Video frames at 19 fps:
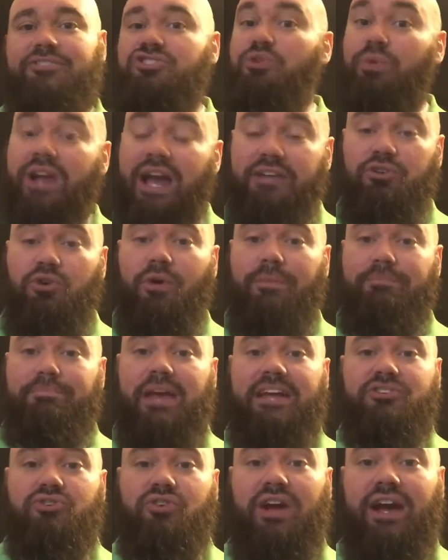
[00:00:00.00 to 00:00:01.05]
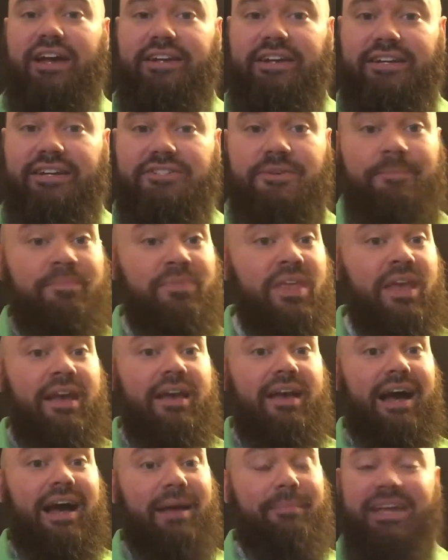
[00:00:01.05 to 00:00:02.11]
So what I do on Patreon is
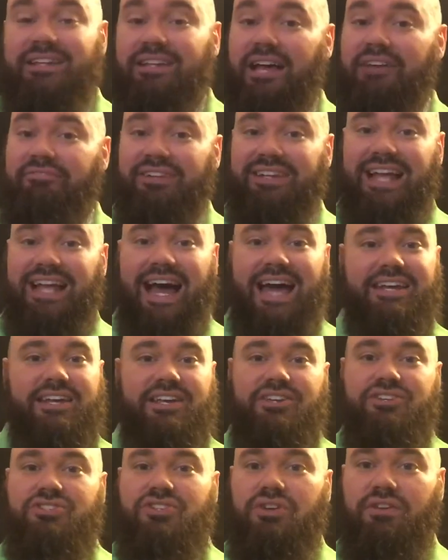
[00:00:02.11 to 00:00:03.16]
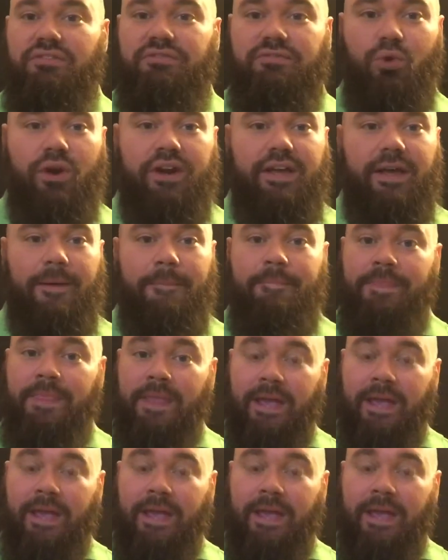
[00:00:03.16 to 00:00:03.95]
I make life a lot easier for you.